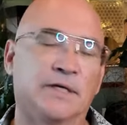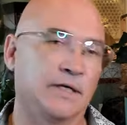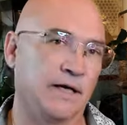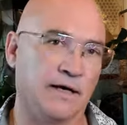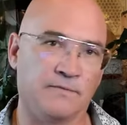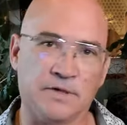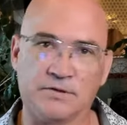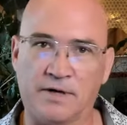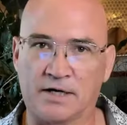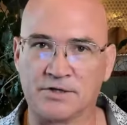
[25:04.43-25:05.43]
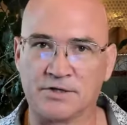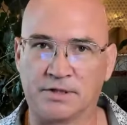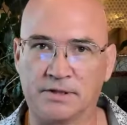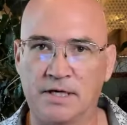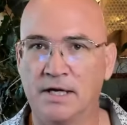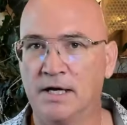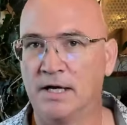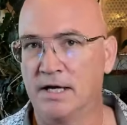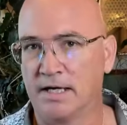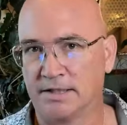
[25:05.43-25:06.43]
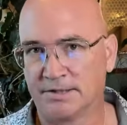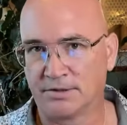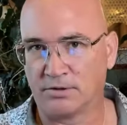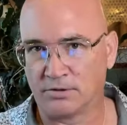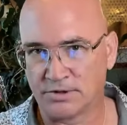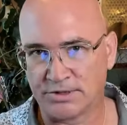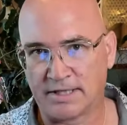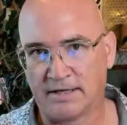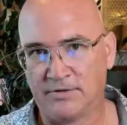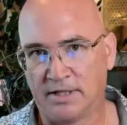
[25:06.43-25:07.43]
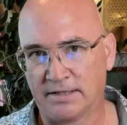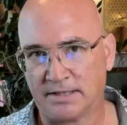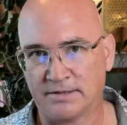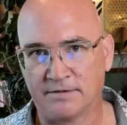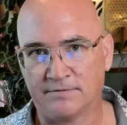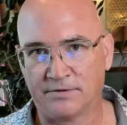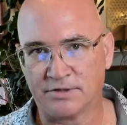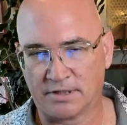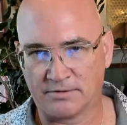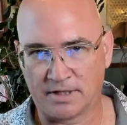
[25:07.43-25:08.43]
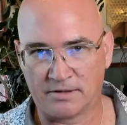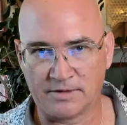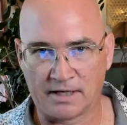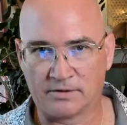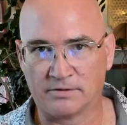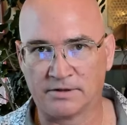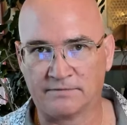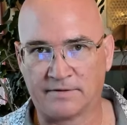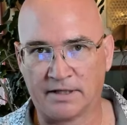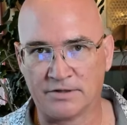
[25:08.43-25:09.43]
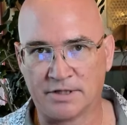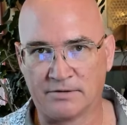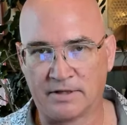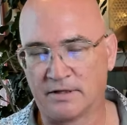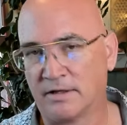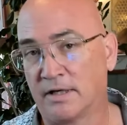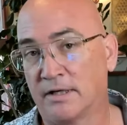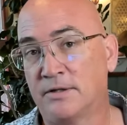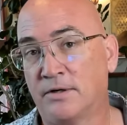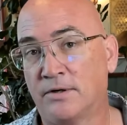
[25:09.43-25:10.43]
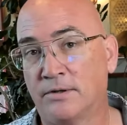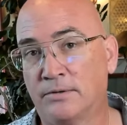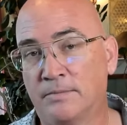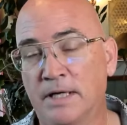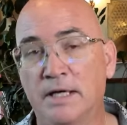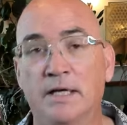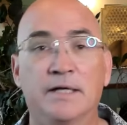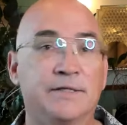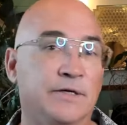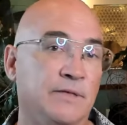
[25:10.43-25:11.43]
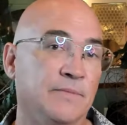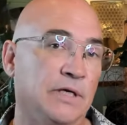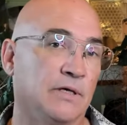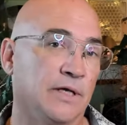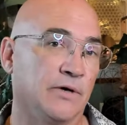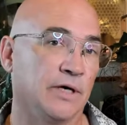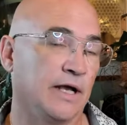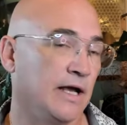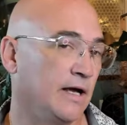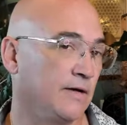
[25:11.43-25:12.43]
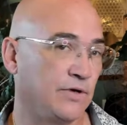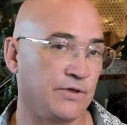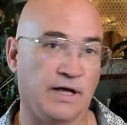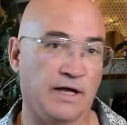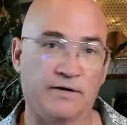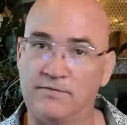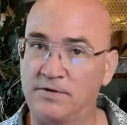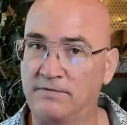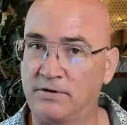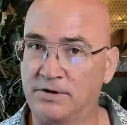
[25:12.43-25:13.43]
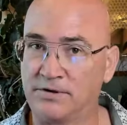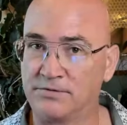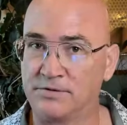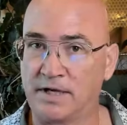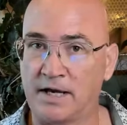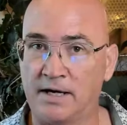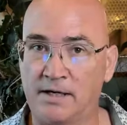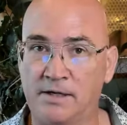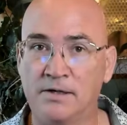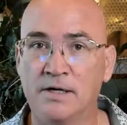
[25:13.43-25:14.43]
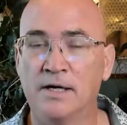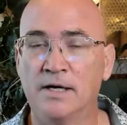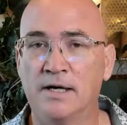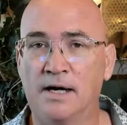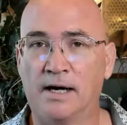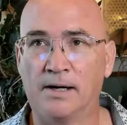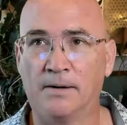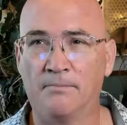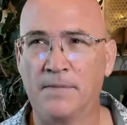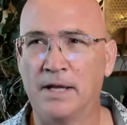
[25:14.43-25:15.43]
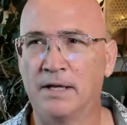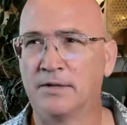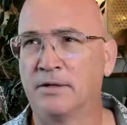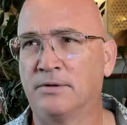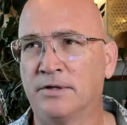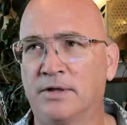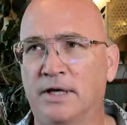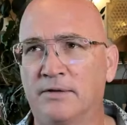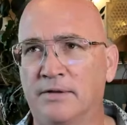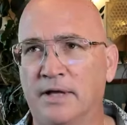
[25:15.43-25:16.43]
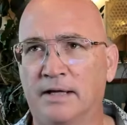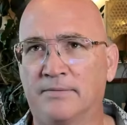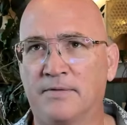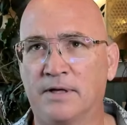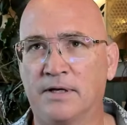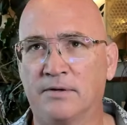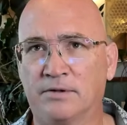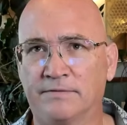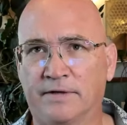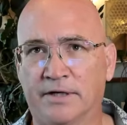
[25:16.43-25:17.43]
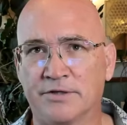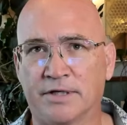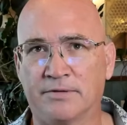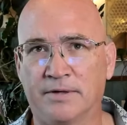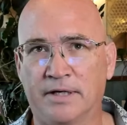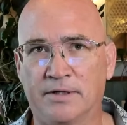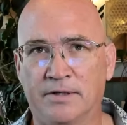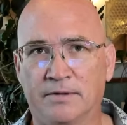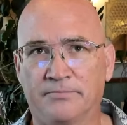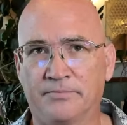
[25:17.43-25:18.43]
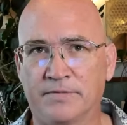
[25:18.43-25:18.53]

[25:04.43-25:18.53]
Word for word: in every direction. And so just having that tensor field generator, that golden fire generator in the home is going to be clearing everything free floating through the air. Um, the only thing that the Golden Fire generator